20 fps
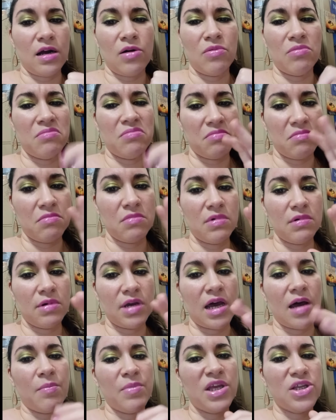And the
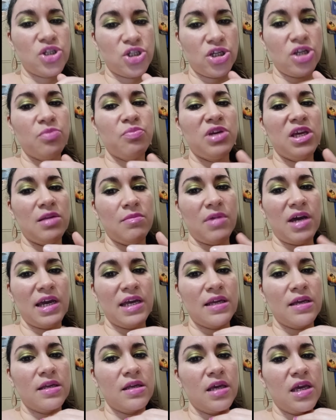only thing, one thing I just
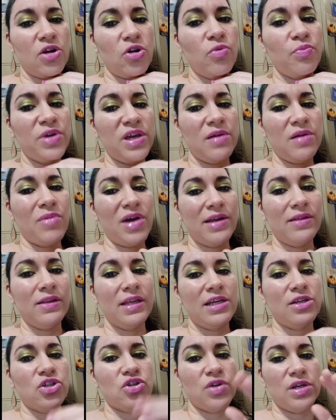hope is just
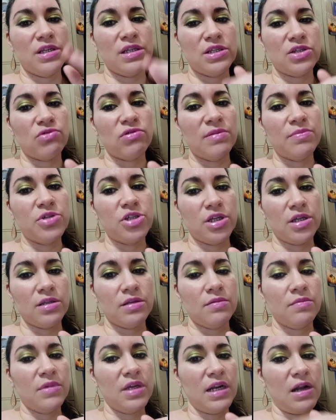that I hope it
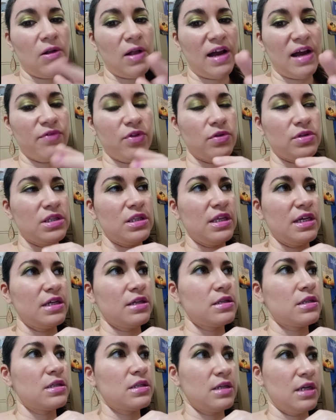just resonated and
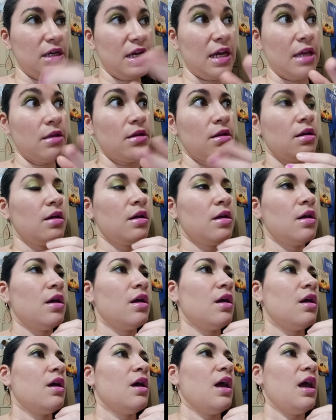moved for
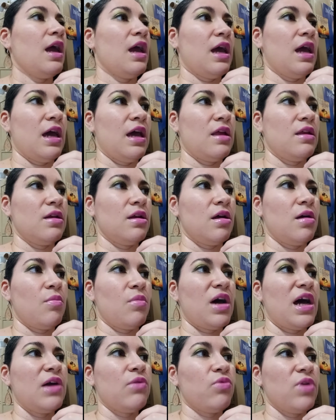though for everyone that's
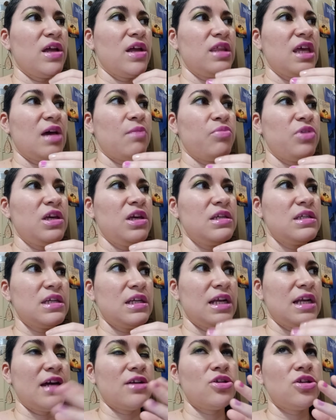see
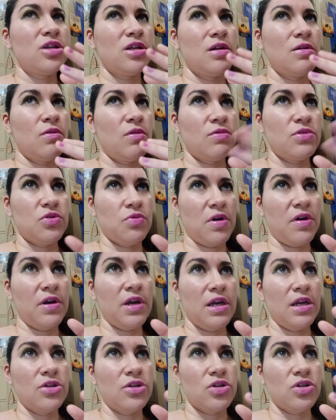video or if you'll
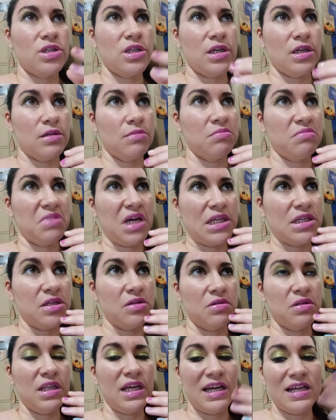see it later that
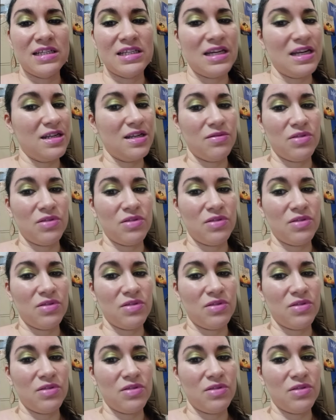hopefully